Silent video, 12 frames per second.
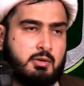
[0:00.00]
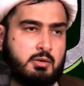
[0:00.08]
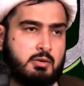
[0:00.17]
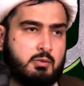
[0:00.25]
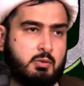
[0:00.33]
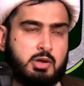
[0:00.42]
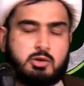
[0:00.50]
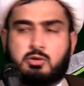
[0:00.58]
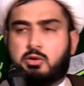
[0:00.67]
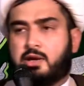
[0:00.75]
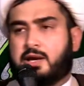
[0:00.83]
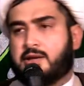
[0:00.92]
We need to
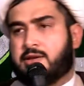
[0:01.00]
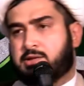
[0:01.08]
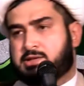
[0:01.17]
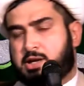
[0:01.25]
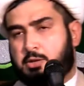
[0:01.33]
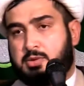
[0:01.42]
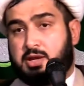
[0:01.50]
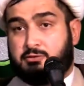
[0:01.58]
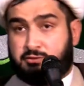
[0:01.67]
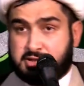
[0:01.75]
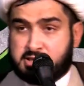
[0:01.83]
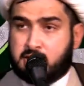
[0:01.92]
look at their tarbiyah,
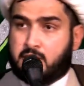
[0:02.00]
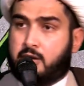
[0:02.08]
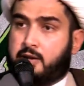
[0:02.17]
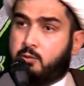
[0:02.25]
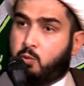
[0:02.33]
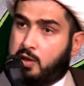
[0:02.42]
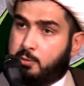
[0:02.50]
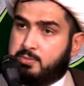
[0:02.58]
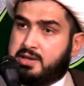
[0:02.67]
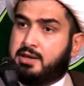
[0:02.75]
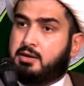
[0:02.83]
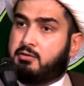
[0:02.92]
physical and
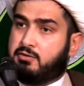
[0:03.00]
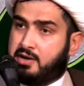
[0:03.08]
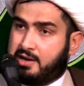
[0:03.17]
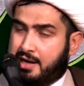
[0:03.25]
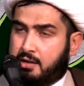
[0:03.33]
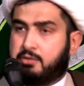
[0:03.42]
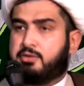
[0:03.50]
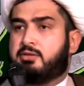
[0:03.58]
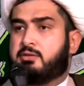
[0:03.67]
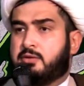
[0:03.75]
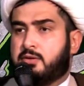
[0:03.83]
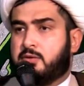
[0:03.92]
well-being of their health.
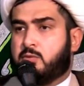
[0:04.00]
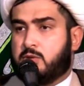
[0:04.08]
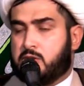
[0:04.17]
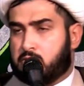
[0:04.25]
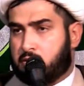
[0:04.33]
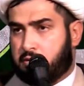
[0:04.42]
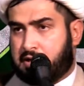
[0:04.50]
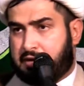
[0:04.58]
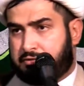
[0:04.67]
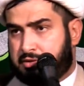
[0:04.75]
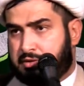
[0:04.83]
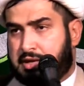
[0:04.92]
We need to look
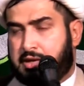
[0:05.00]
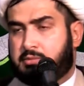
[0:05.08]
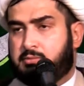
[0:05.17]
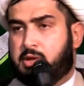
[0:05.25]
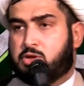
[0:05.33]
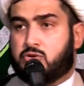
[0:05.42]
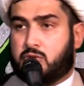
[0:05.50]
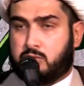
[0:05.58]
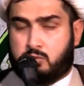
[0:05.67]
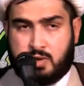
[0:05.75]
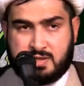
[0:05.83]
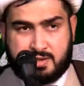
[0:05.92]
after that, make sure to
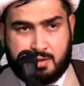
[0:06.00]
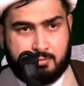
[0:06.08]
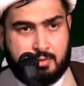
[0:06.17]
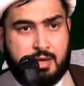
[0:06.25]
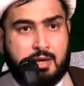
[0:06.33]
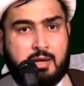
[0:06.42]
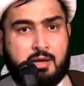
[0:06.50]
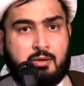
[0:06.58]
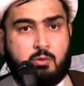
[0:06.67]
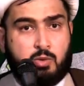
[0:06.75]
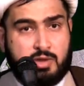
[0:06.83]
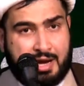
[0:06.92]
raise them
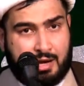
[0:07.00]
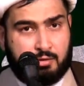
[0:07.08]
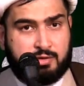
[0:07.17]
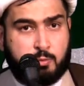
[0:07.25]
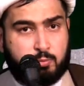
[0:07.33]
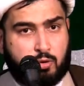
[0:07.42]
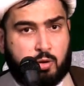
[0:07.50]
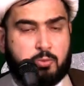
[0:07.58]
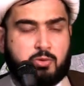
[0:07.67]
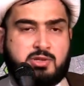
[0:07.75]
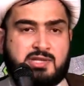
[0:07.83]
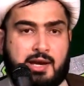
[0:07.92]
with health and proper
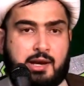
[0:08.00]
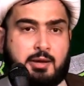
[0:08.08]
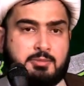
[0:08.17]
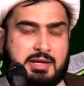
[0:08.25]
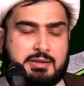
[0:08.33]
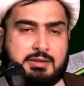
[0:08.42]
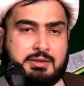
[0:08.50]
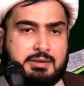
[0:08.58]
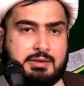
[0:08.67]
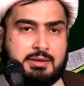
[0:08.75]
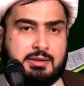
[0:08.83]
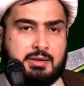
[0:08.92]
salamat.
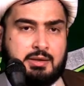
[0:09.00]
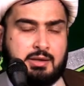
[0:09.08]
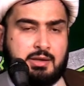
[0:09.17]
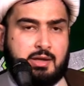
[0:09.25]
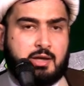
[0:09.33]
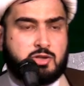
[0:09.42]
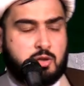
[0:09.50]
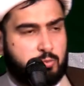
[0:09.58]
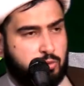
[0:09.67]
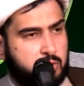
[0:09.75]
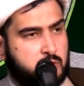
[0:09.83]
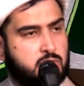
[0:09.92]
It's
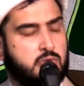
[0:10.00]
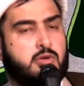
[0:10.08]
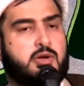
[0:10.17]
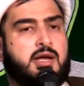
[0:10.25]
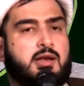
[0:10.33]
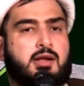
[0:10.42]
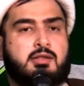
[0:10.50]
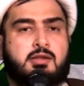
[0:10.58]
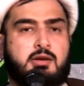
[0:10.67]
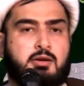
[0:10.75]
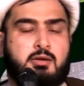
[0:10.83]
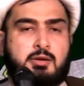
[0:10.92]
important to look at
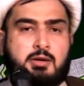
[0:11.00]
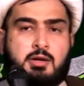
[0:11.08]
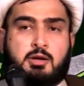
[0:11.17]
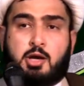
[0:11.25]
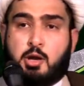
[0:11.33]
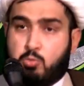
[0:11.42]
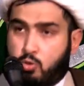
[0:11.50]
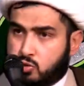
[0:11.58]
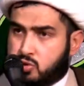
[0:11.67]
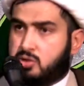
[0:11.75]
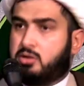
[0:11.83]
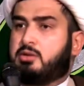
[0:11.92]
their
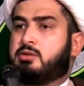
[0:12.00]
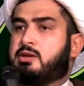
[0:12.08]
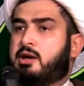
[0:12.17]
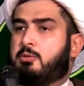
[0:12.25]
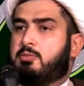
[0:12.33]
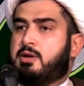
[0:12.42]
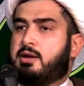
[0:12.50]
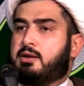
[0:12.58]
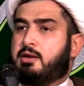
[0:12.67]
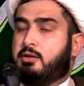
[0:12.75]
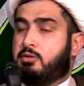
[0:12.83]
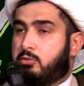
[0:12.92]
emotional tarbiyah
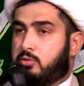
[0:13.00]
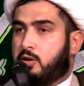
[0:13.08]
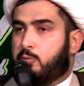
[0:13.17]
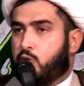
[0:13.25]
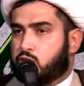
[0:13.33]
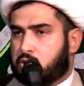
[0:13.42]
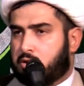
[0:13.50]
and the emotional